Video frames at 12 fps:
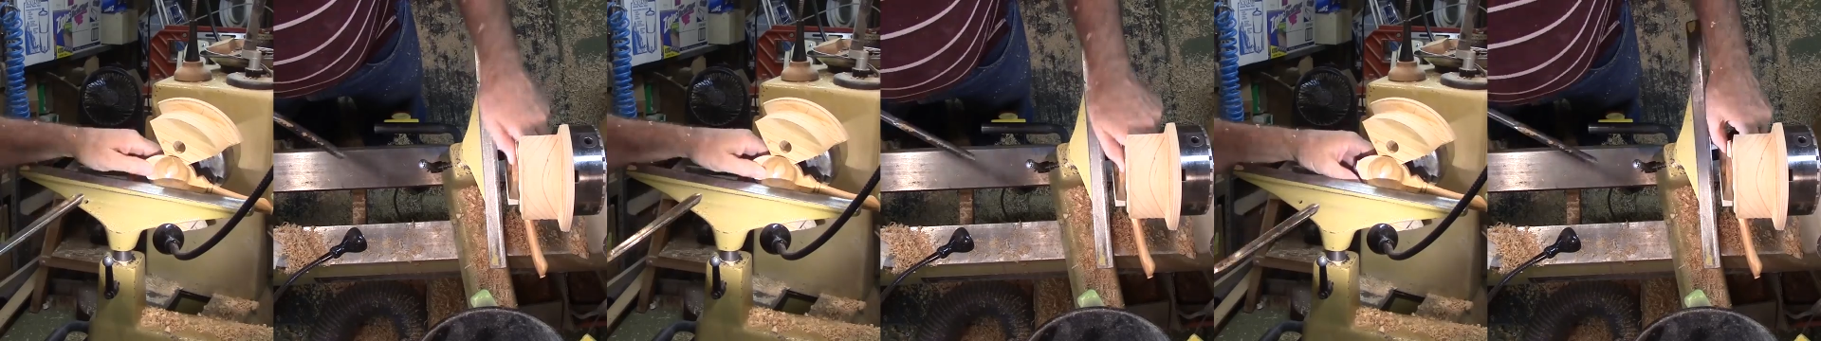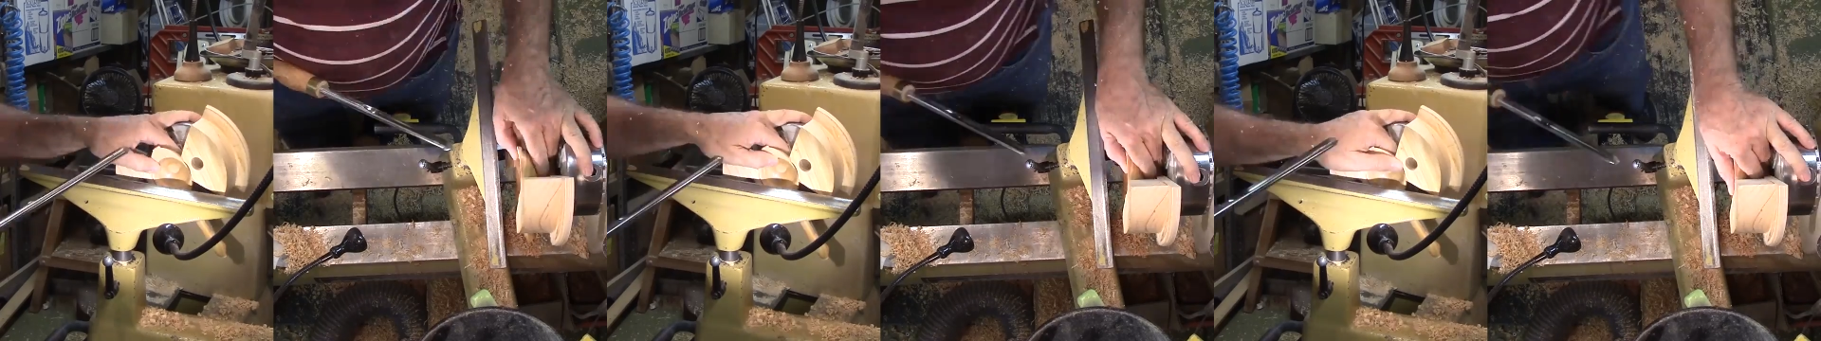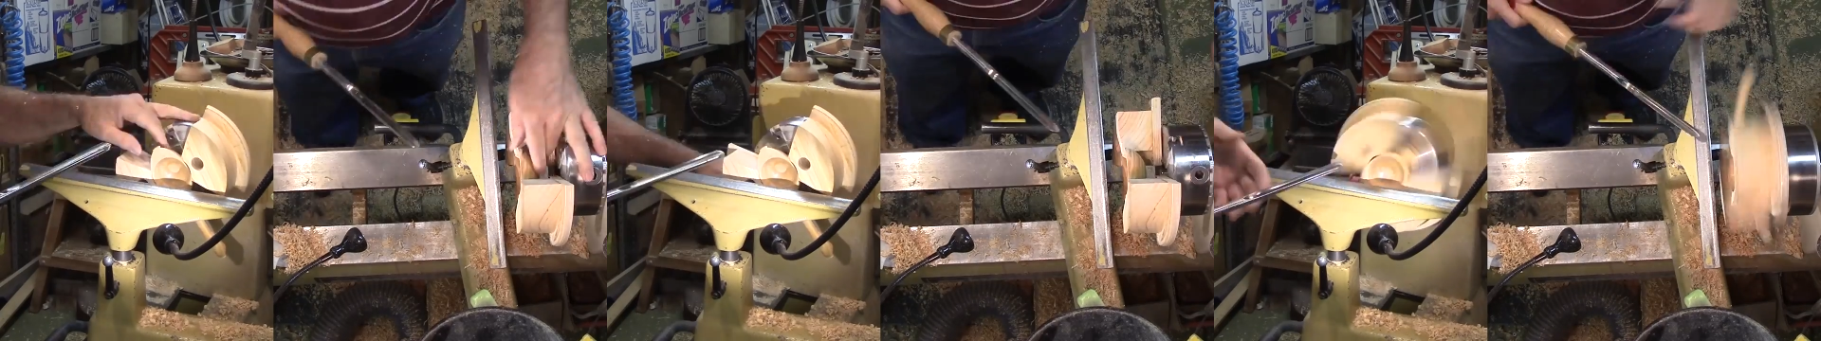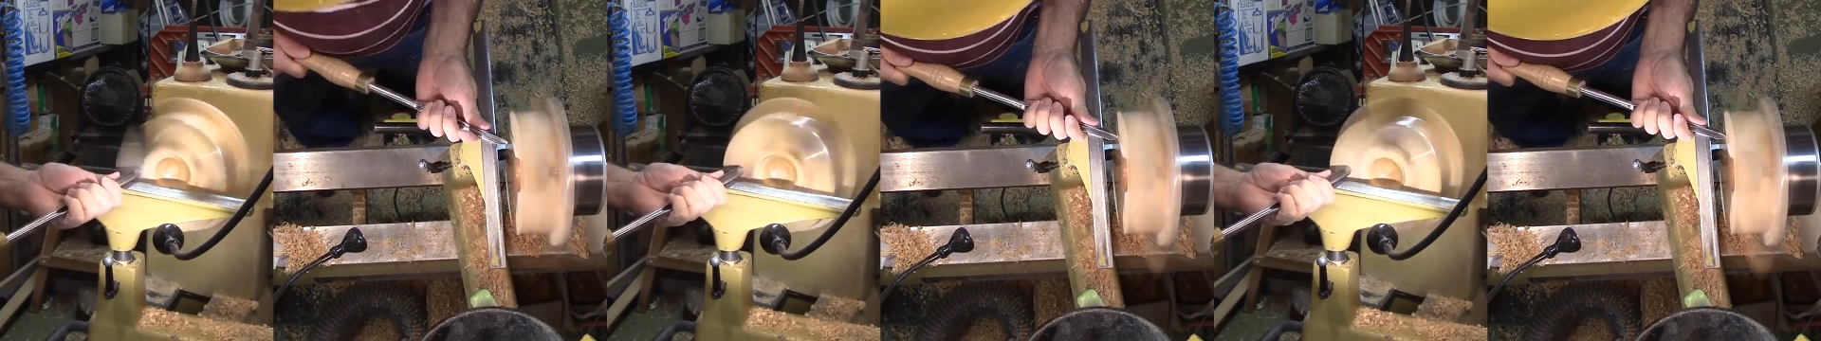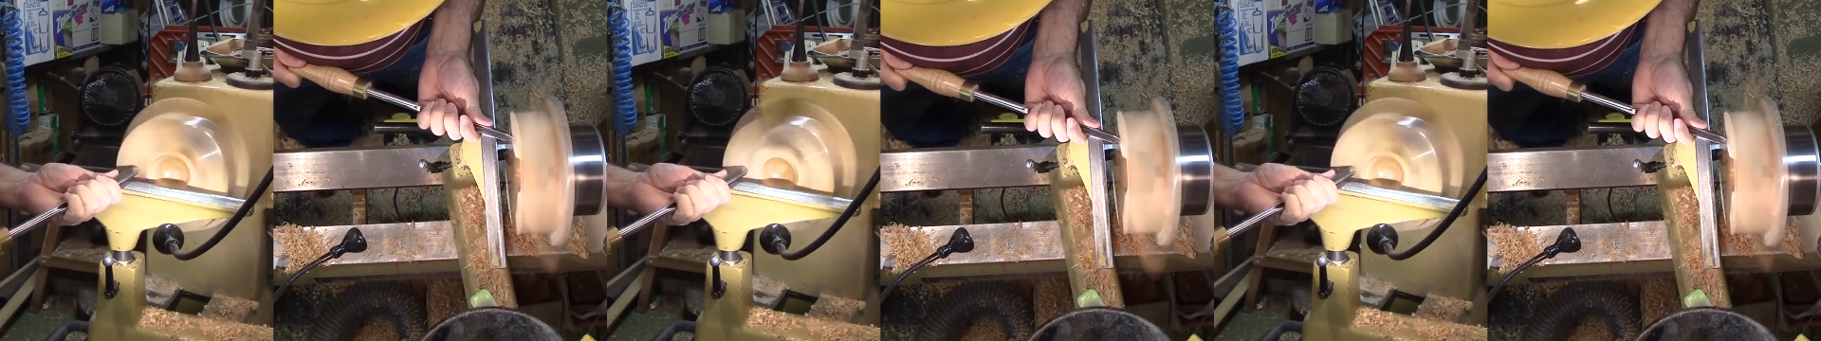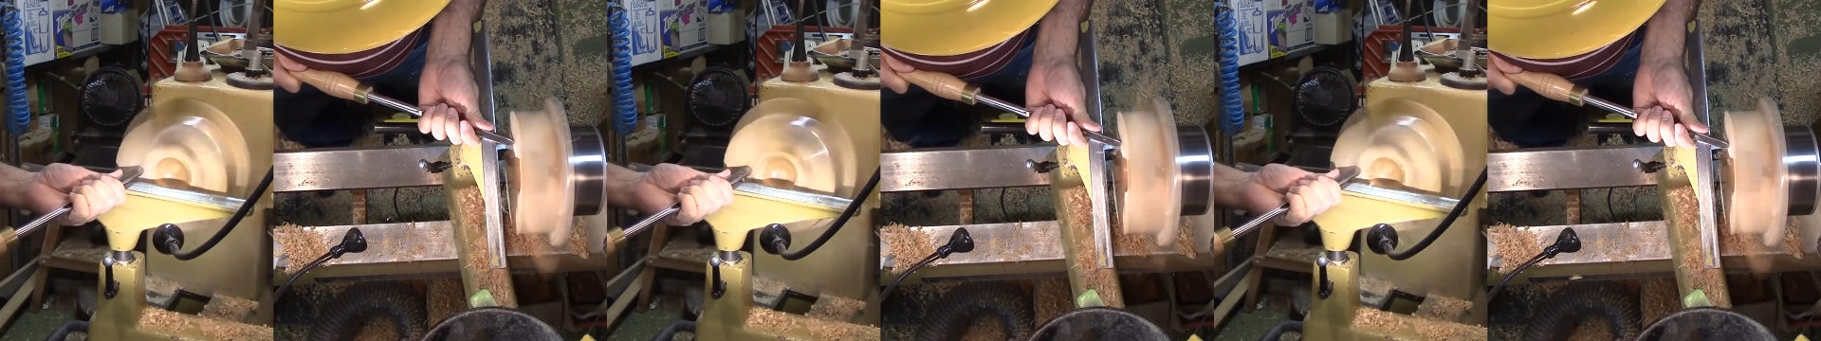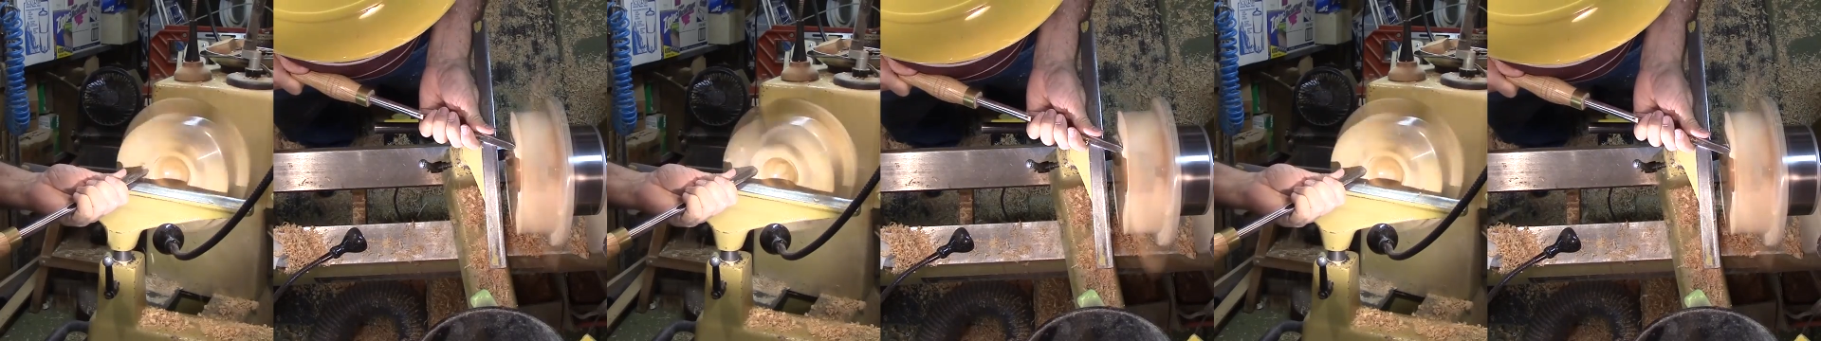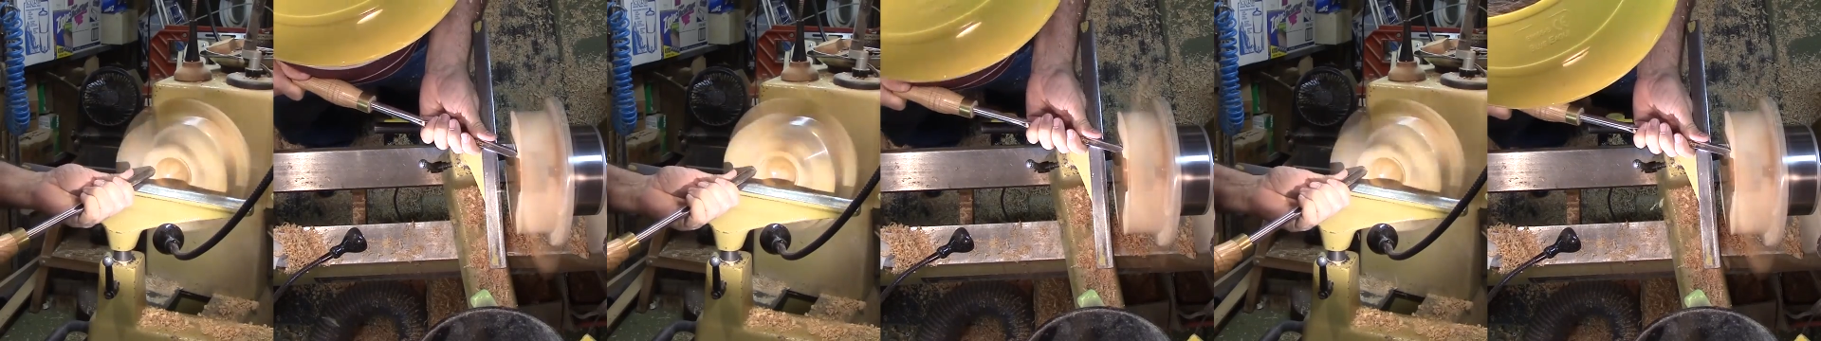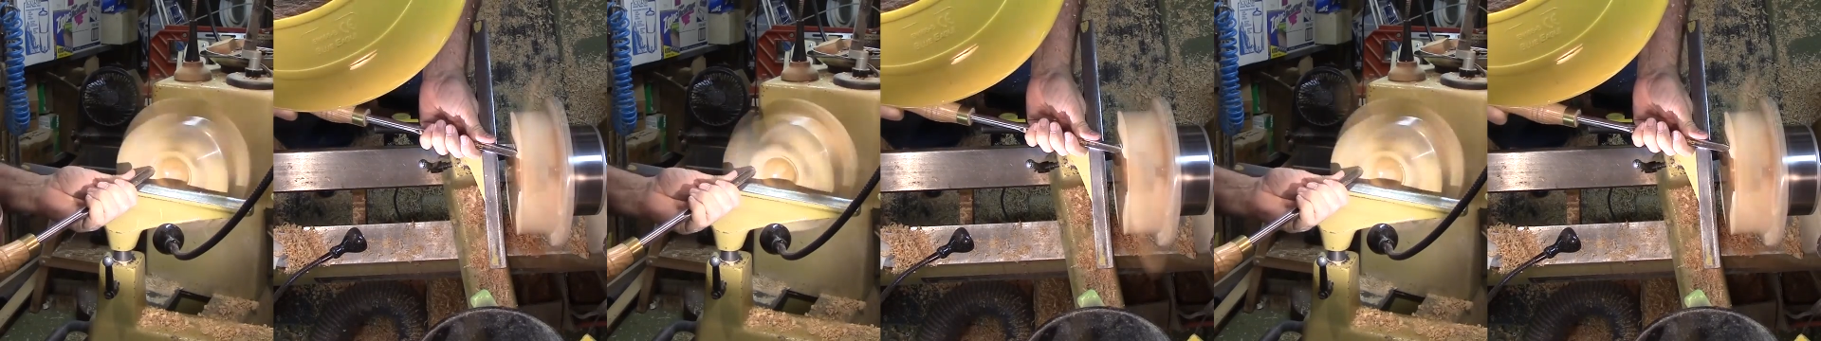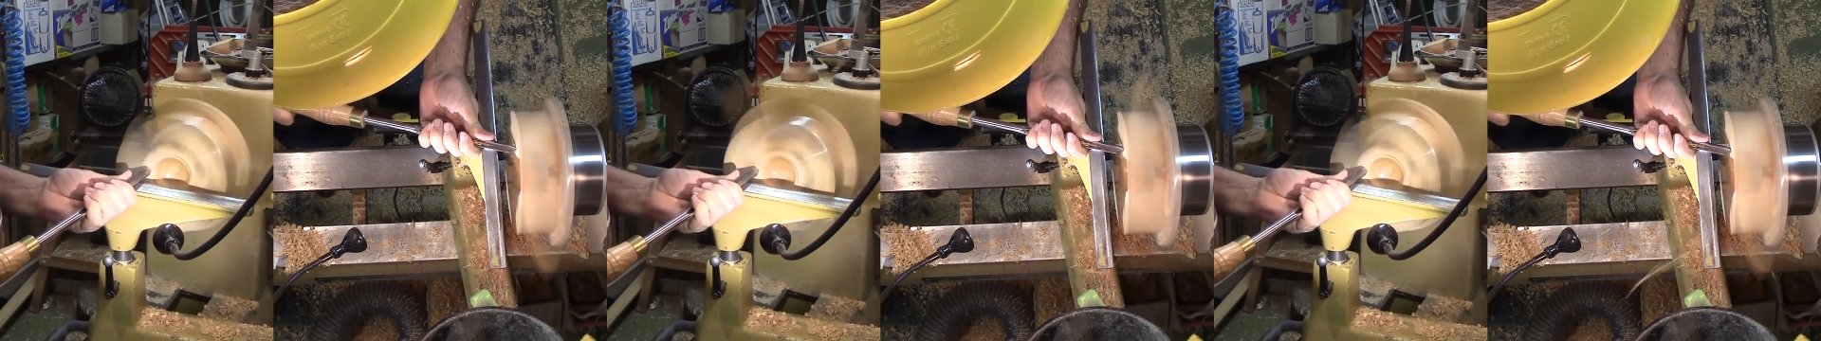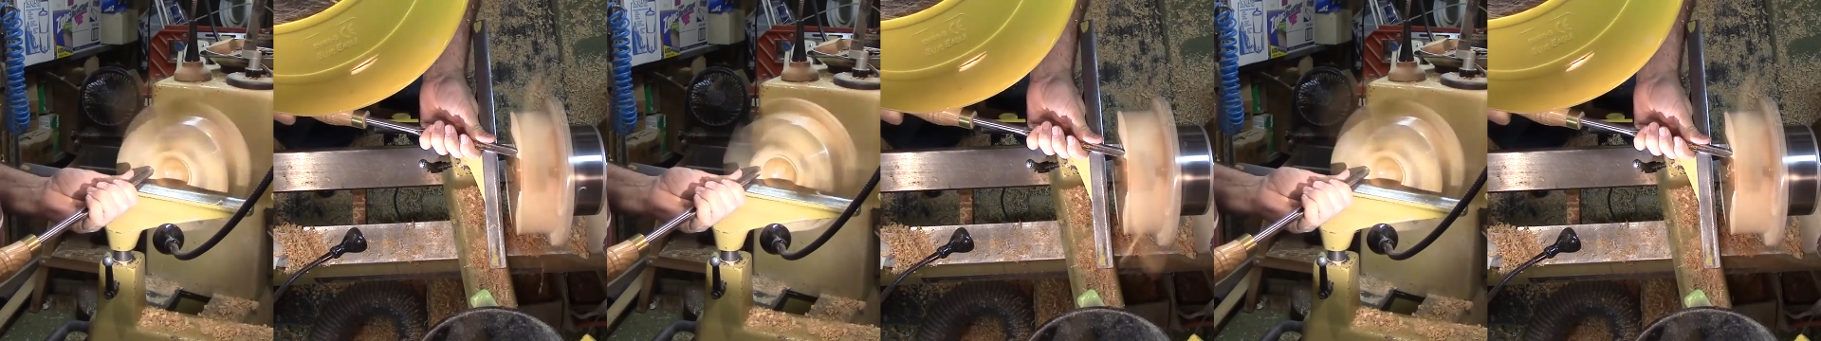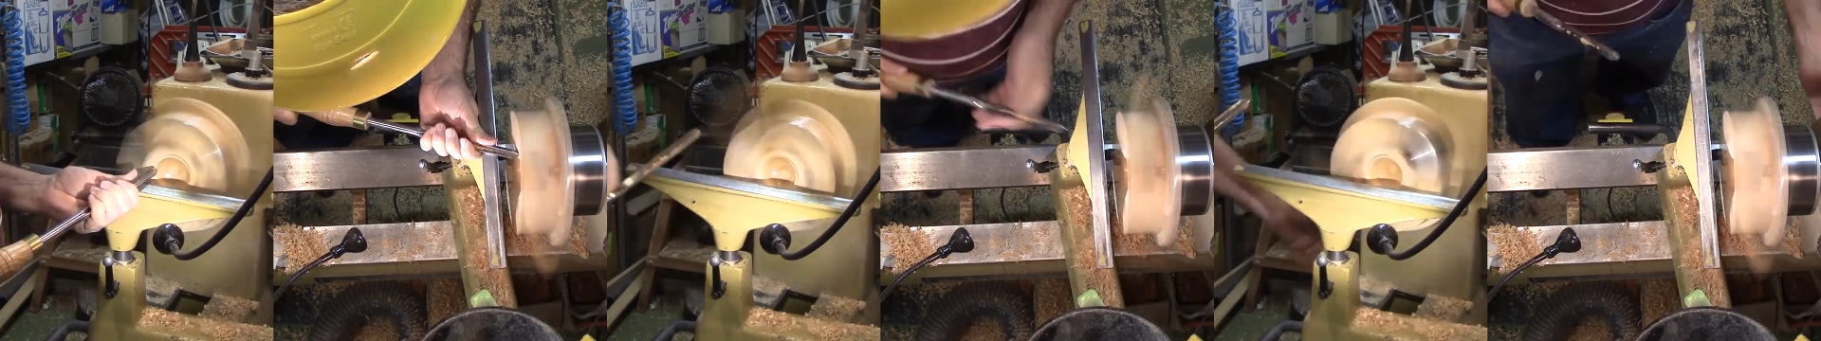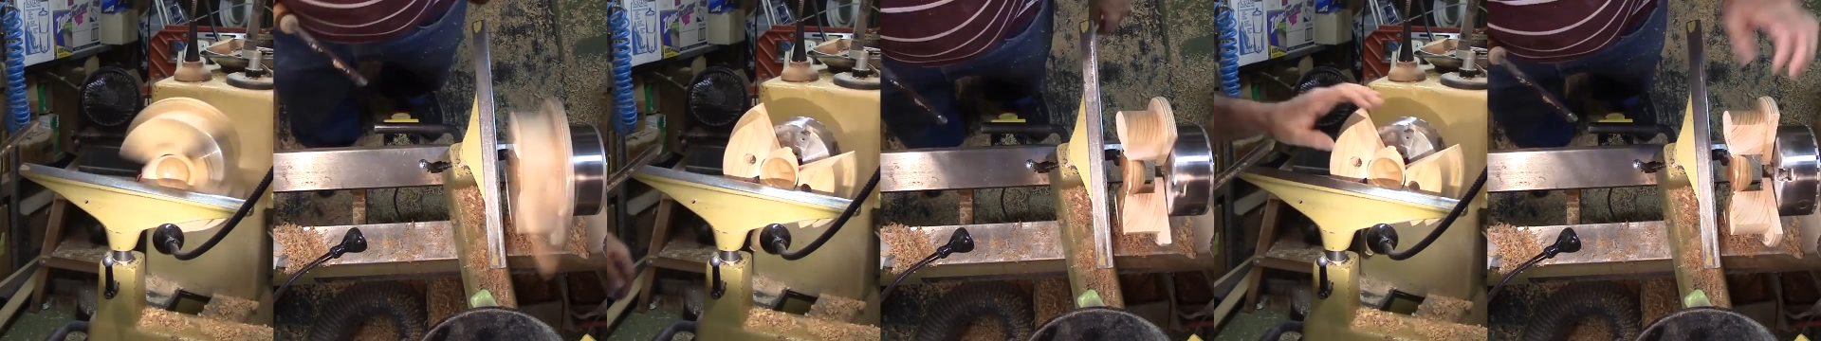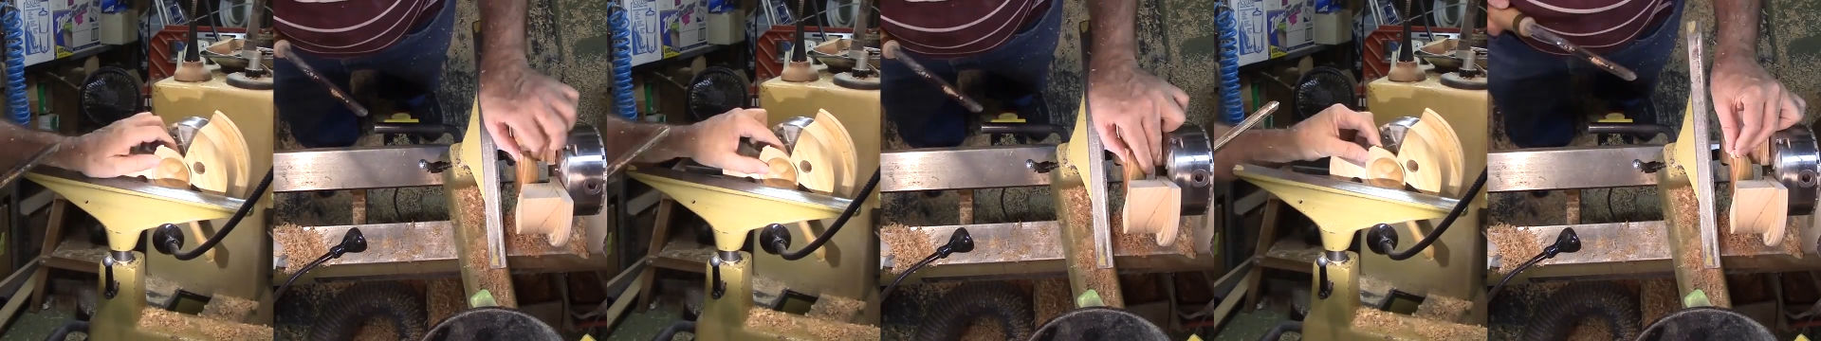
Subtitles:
Nobody's mouth can be seen.